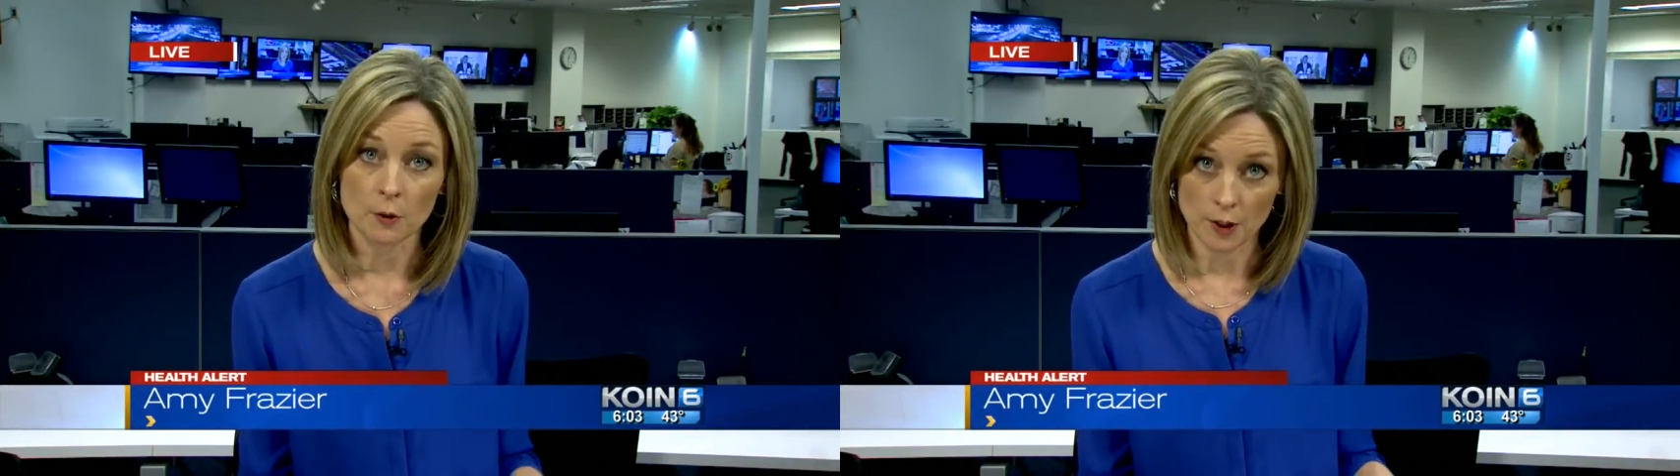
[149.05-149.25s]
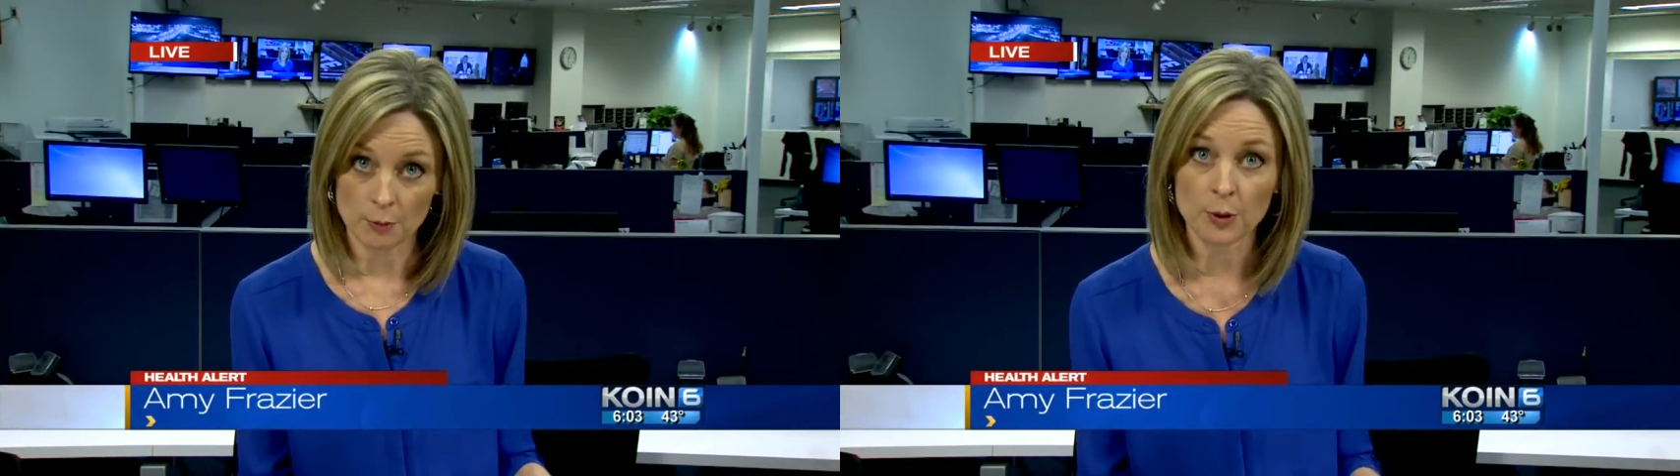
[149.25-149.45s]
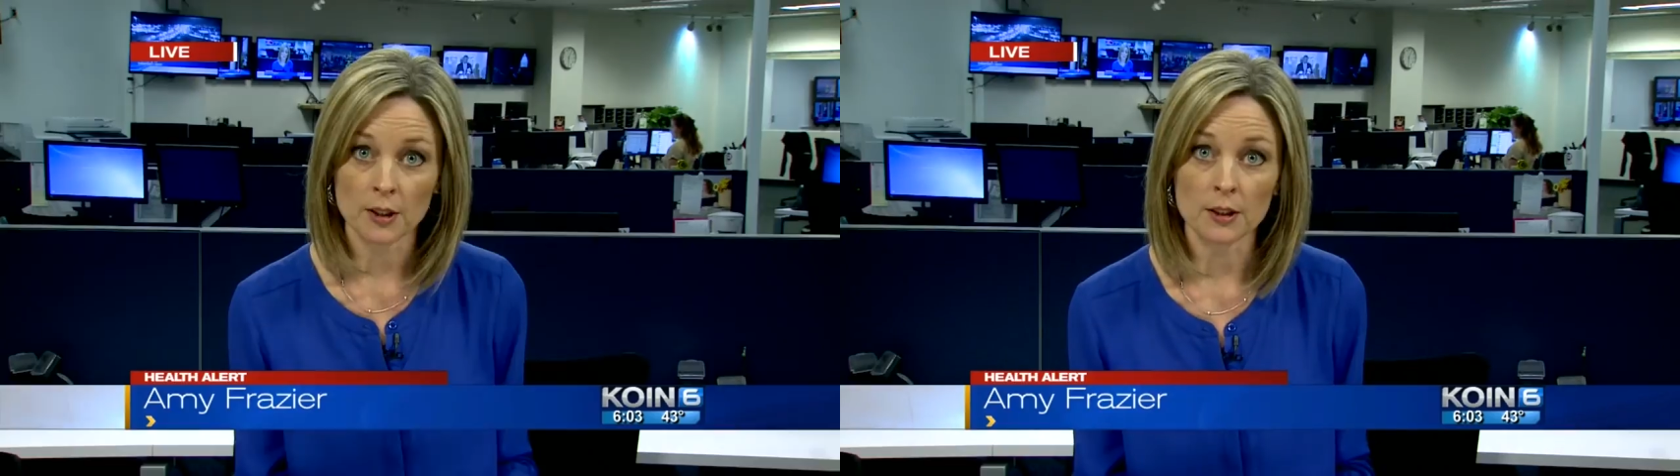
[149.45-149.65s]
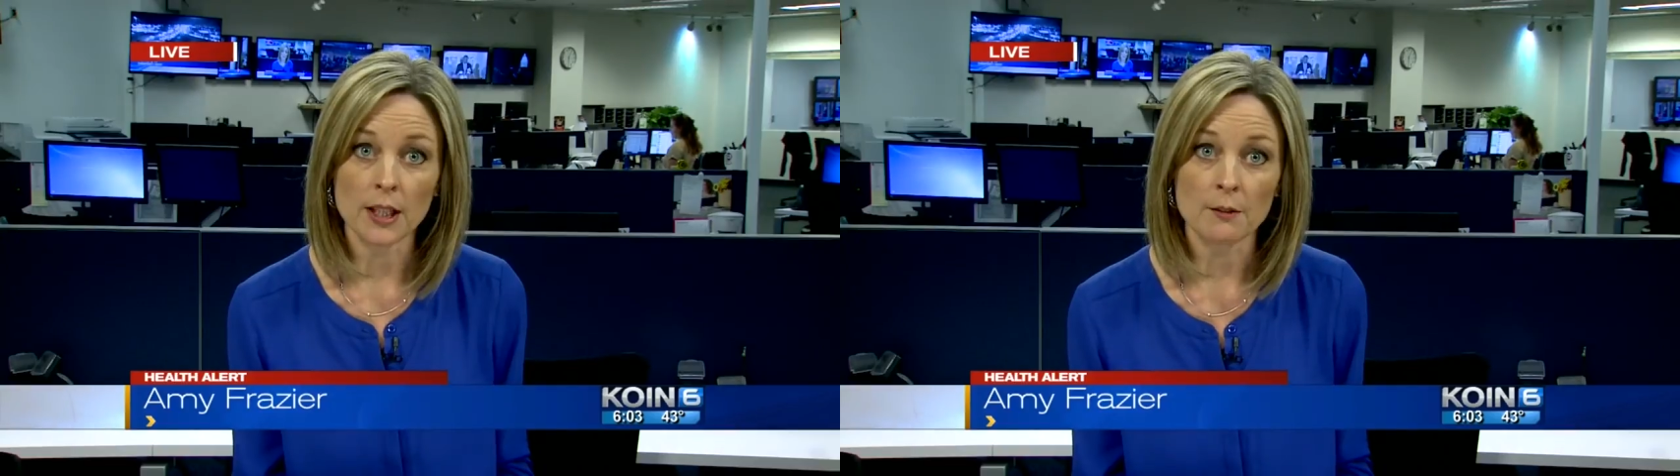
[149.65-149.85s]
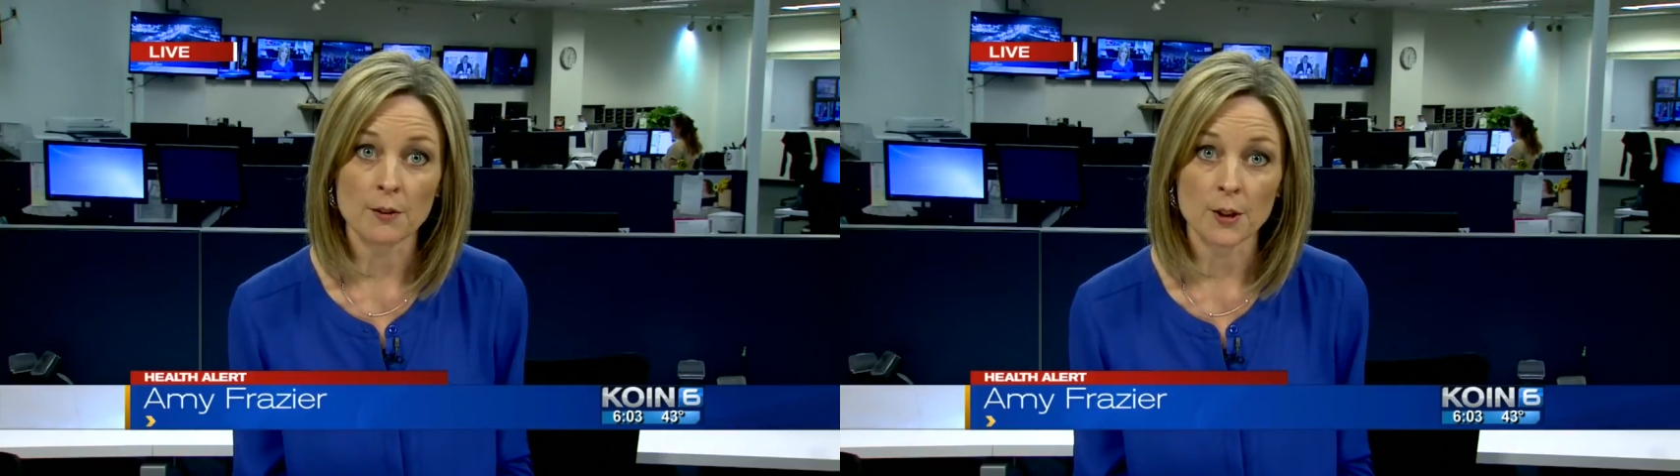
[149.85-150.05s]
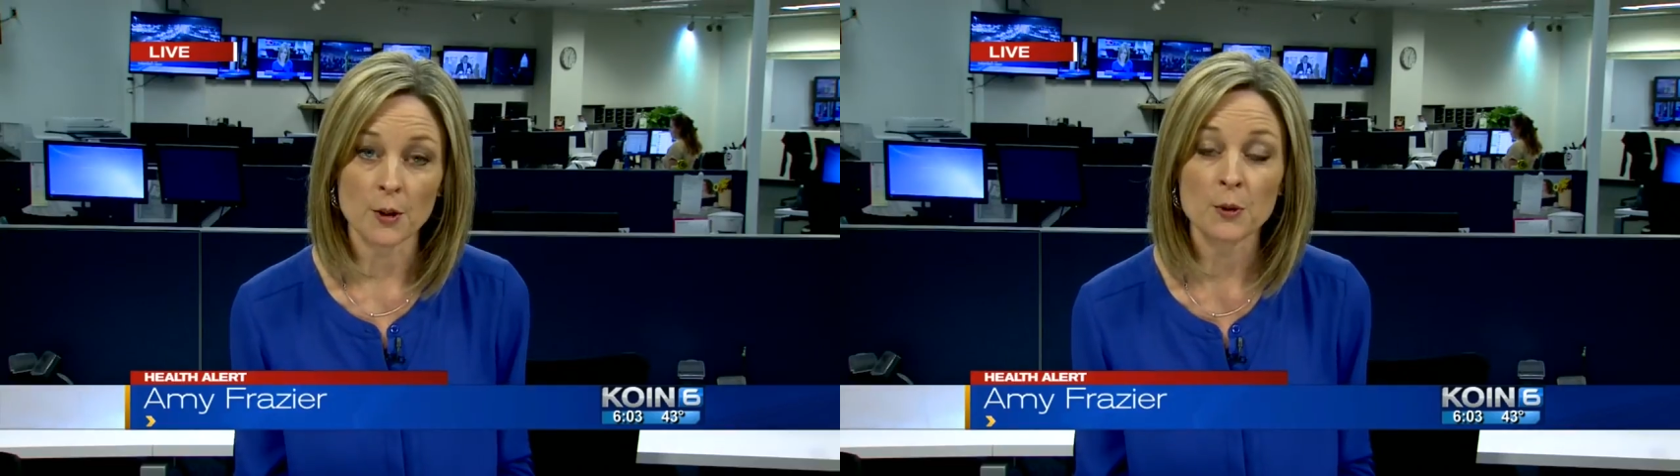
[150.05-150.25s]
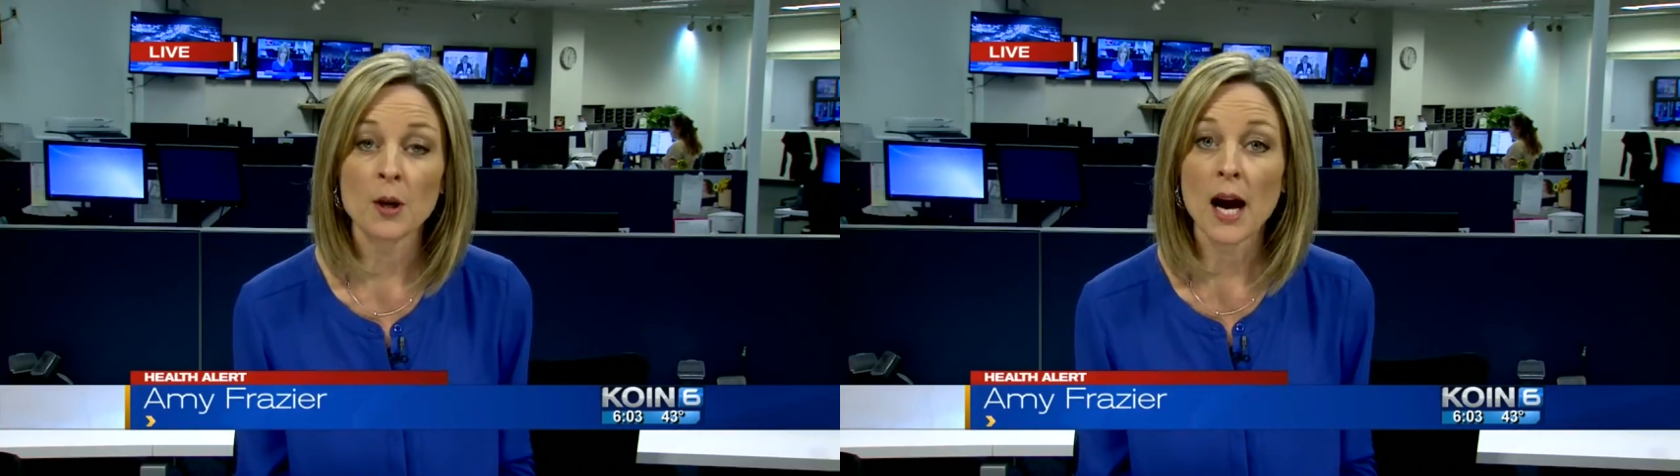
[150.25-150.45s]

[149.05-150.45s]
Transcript: We've put a link for you